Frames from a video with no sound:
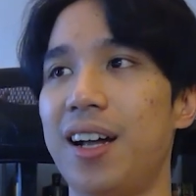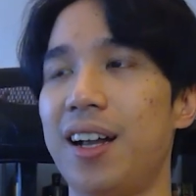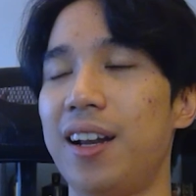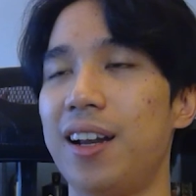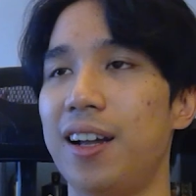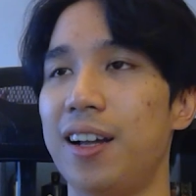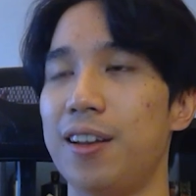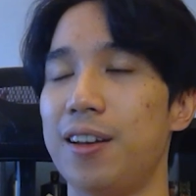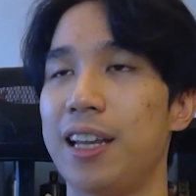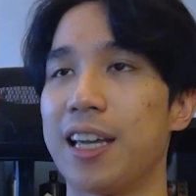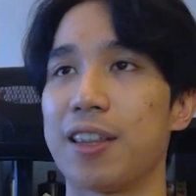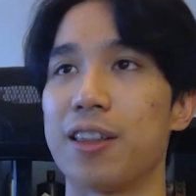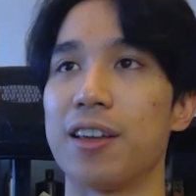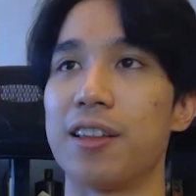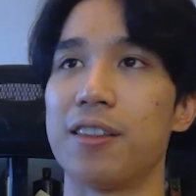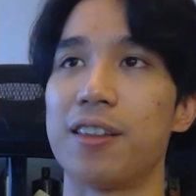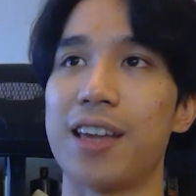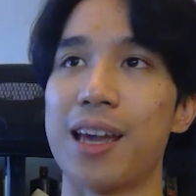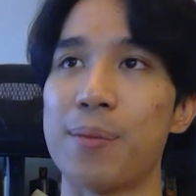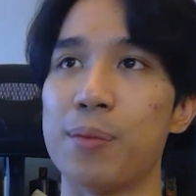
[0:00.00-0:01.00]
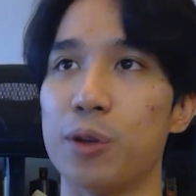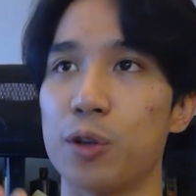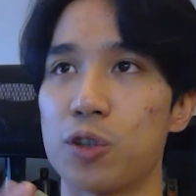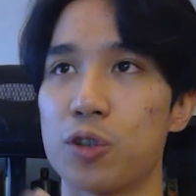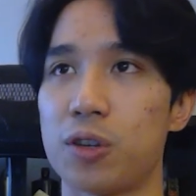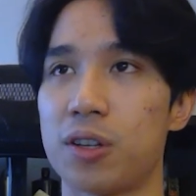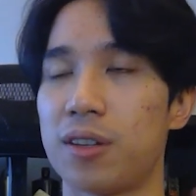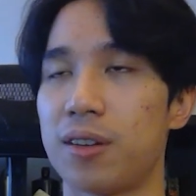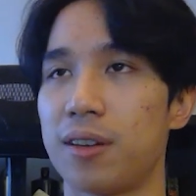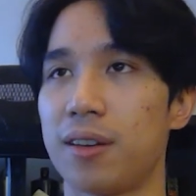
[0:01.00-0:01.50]
the game
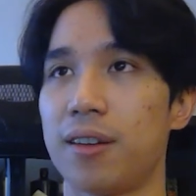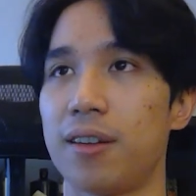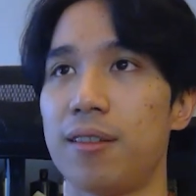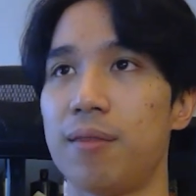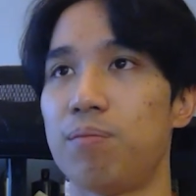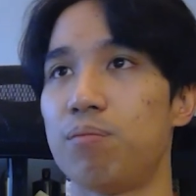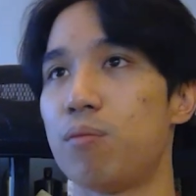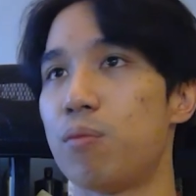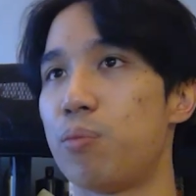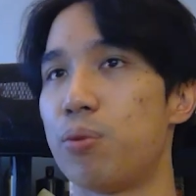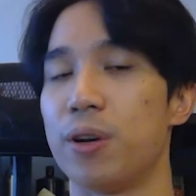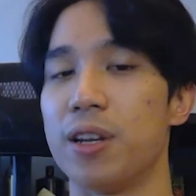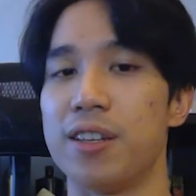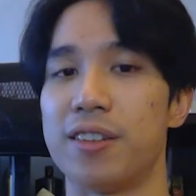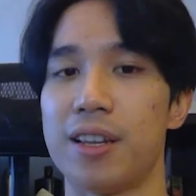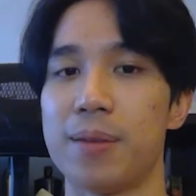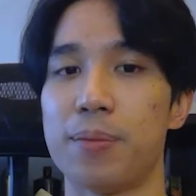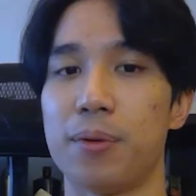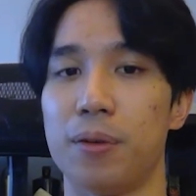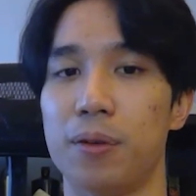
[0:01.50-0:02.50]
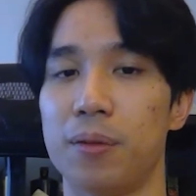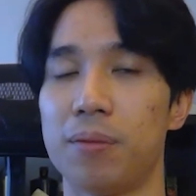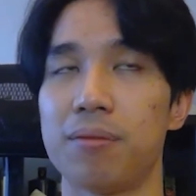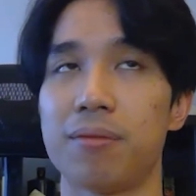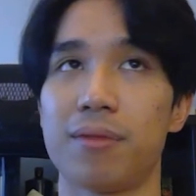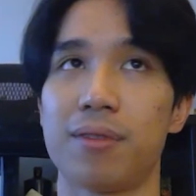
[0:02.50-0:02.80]
looks pretty simple.